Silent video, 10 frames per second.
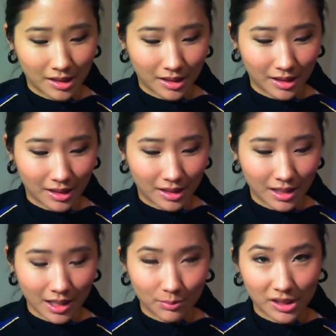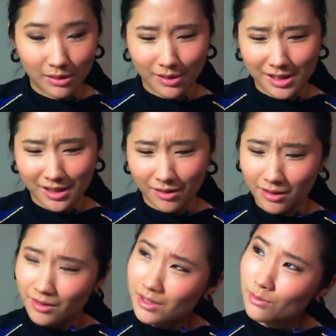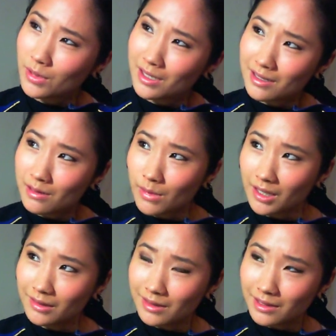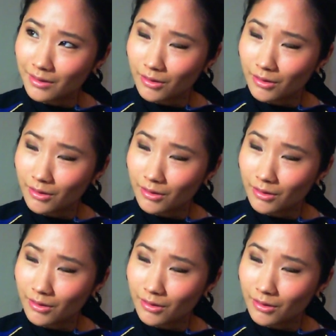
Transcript: I think it could get pretty messy. Although, do butters melt,